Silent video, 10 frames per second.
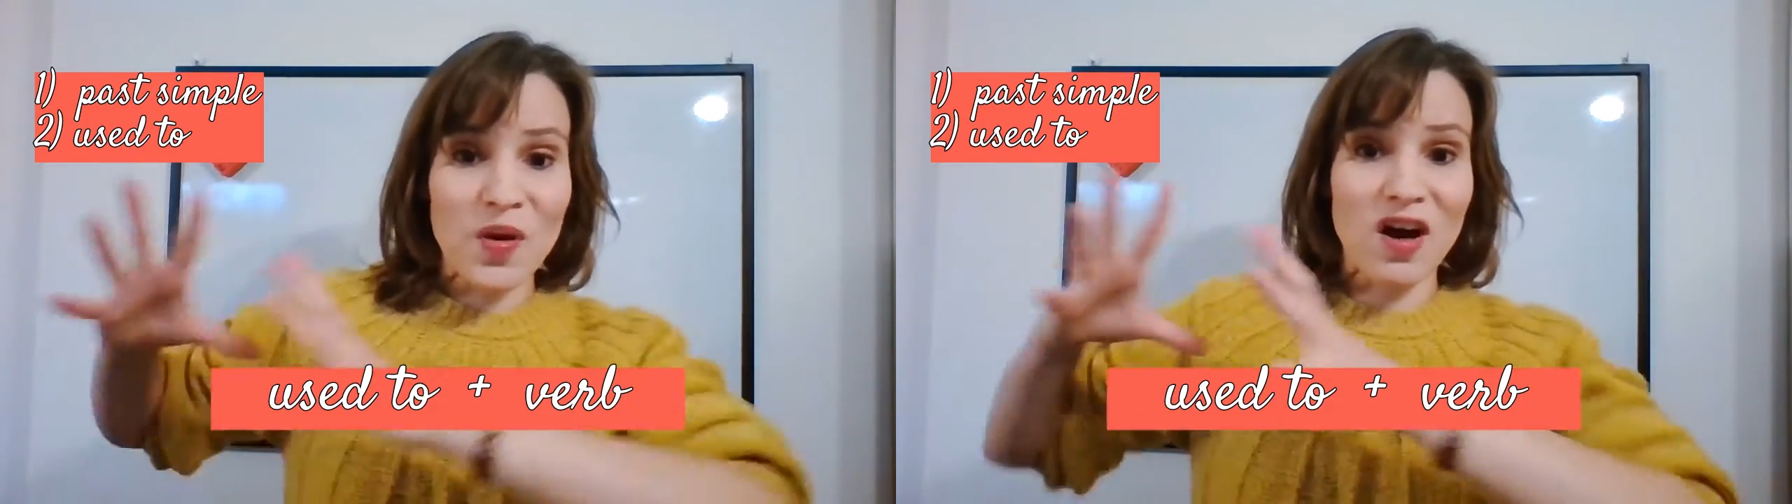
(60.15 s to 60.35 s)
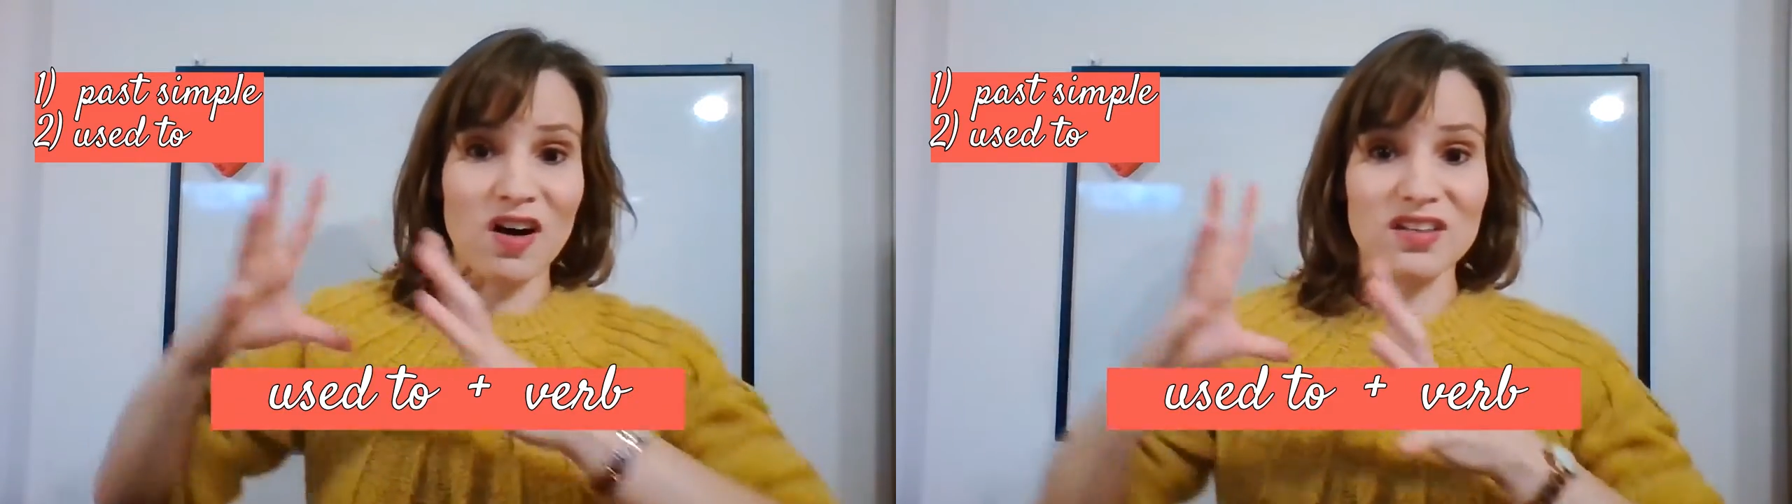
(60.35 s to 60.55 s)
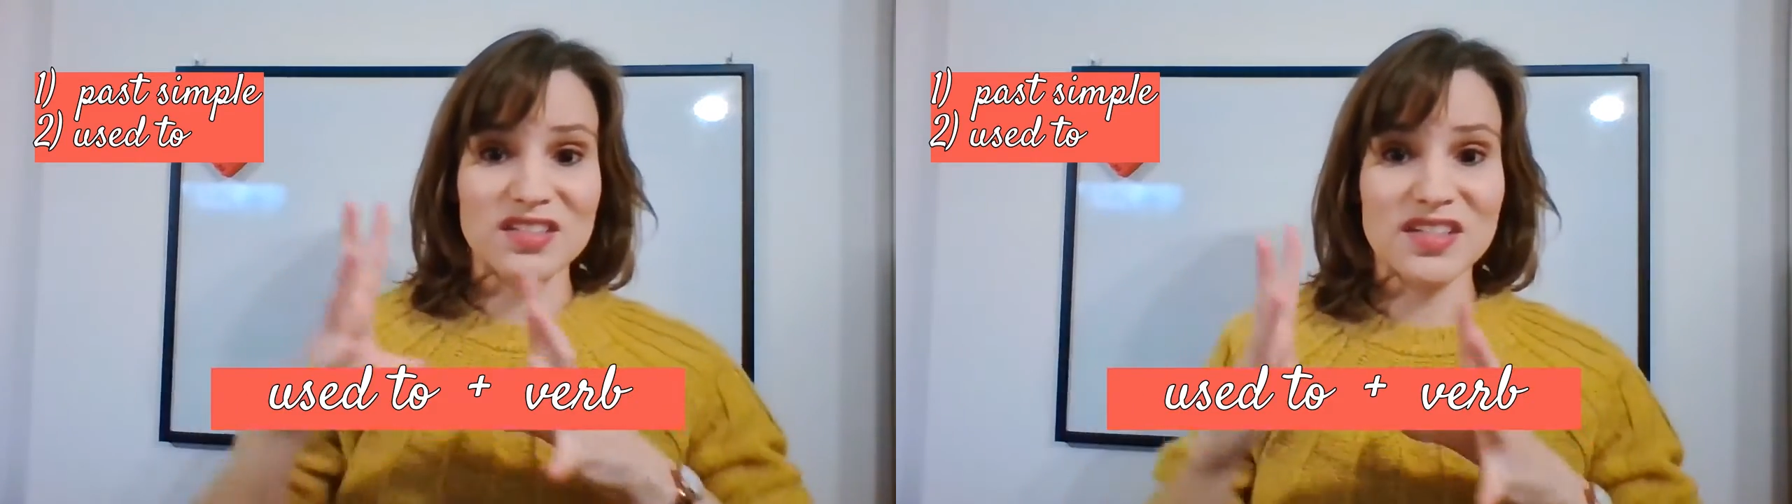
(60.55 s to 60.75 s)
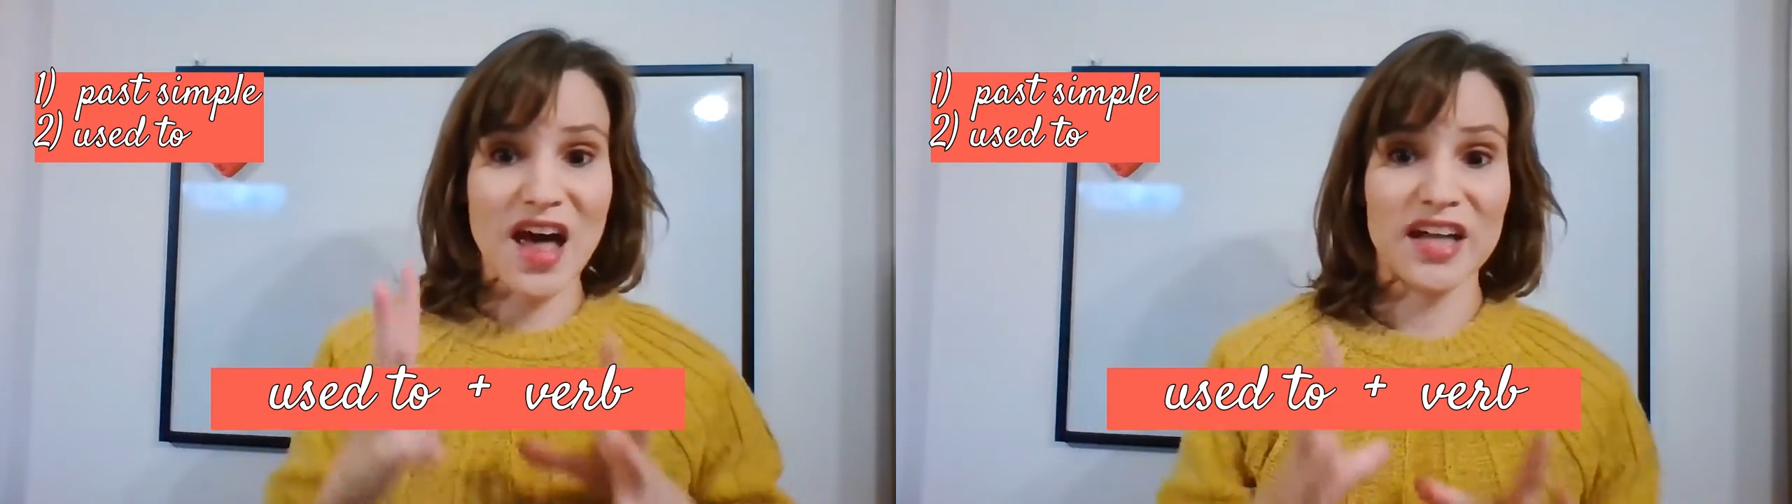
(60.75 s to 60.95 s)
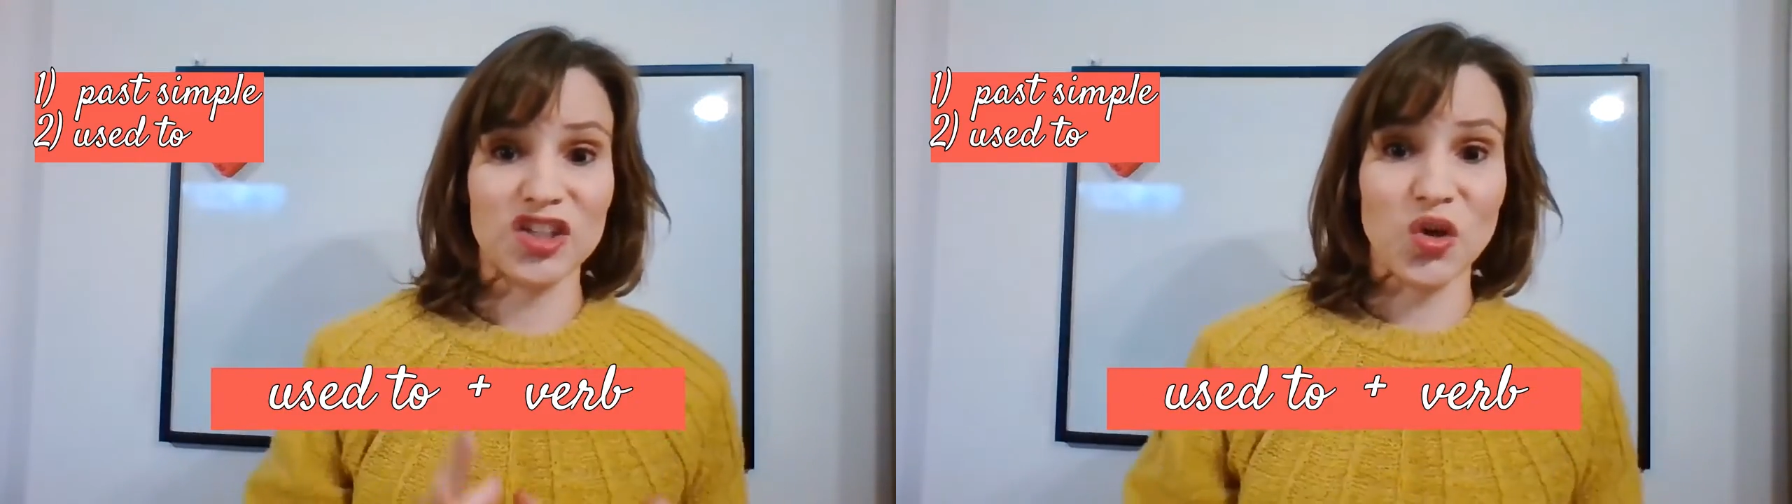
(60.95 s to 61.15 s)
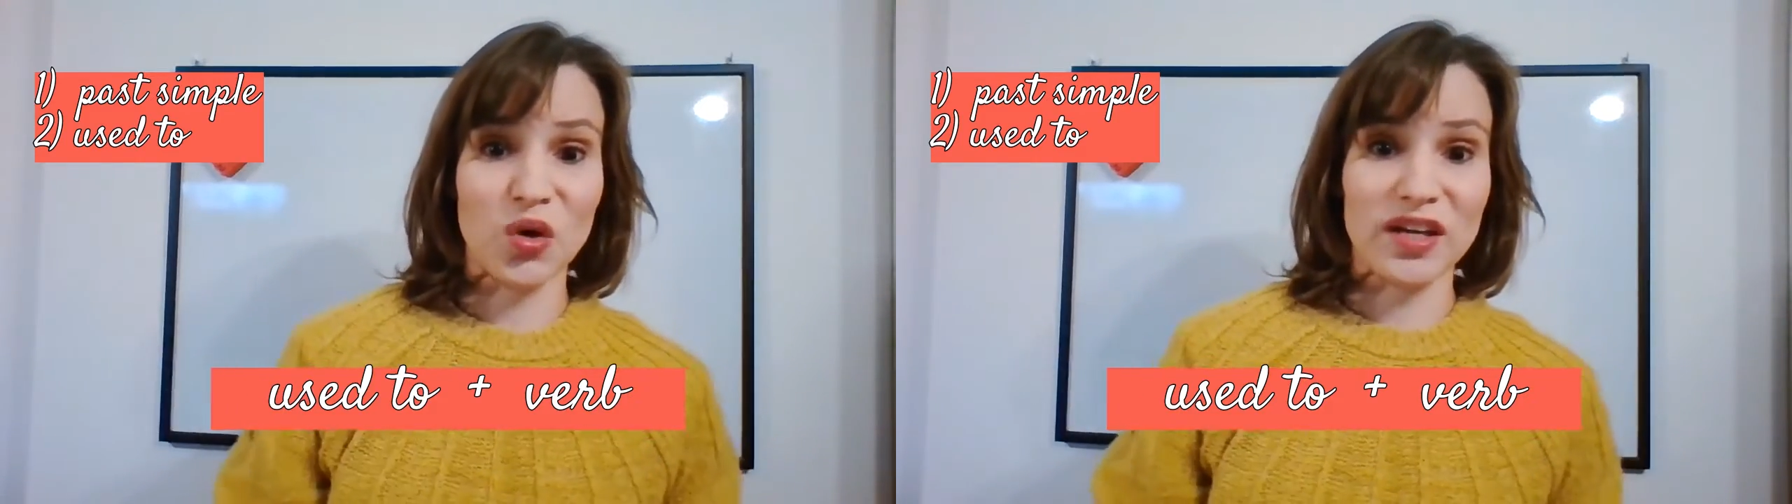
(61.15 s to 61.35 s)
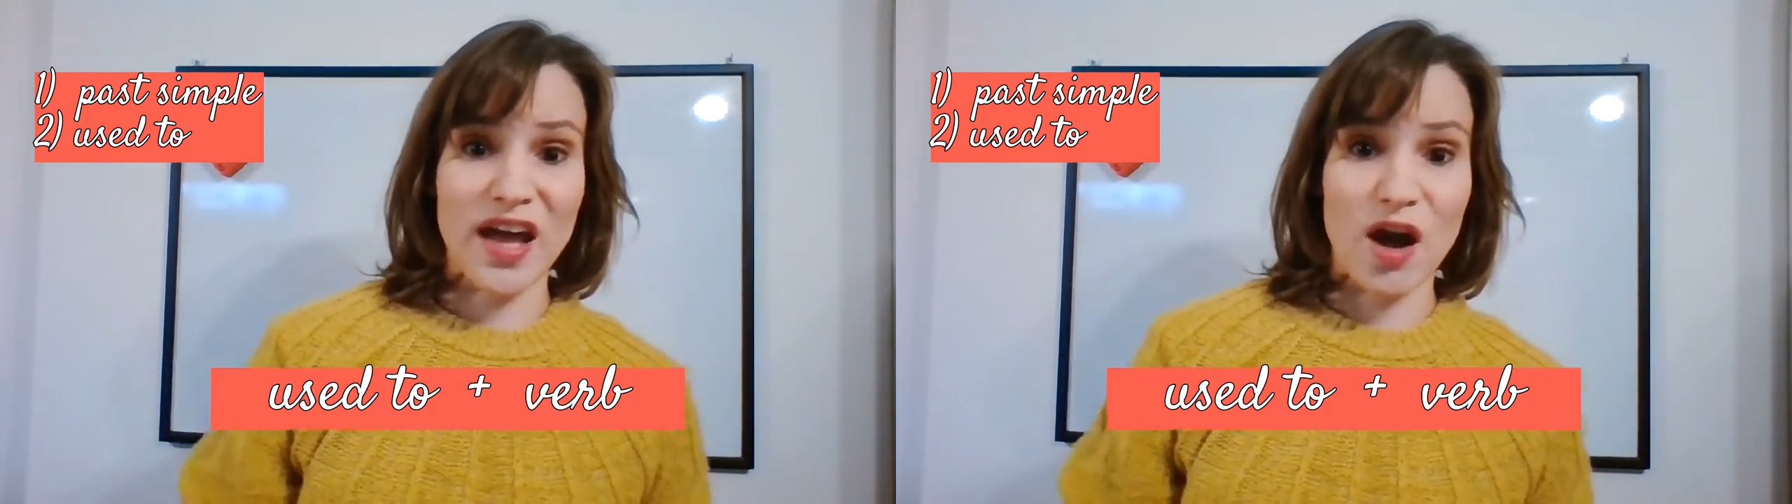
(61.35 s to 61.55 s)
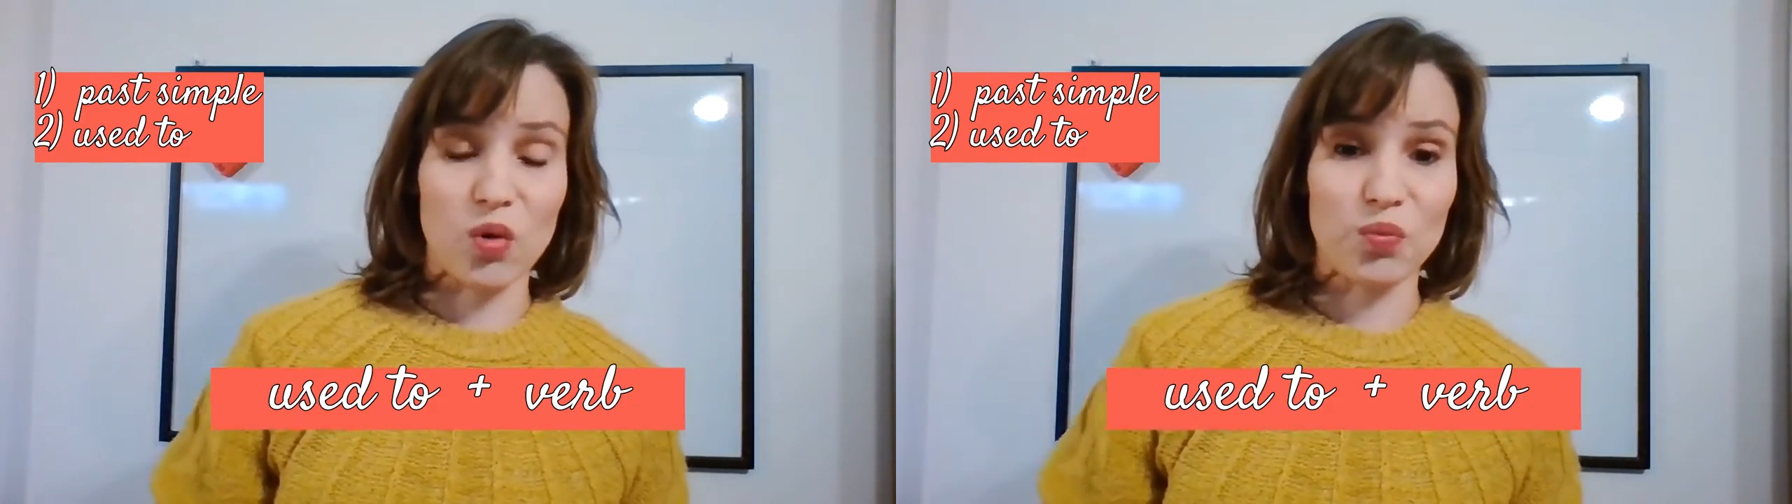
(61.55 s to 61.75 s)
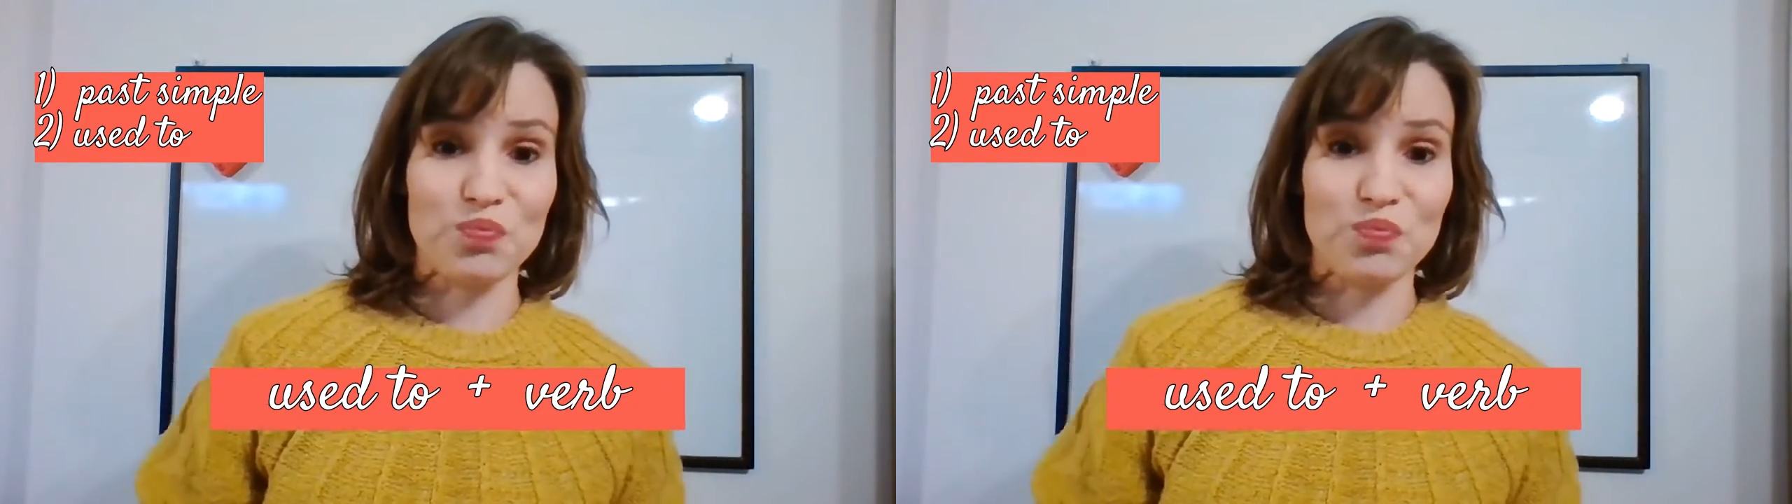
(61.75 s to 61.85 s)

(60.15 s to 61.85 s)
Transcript: past and not now.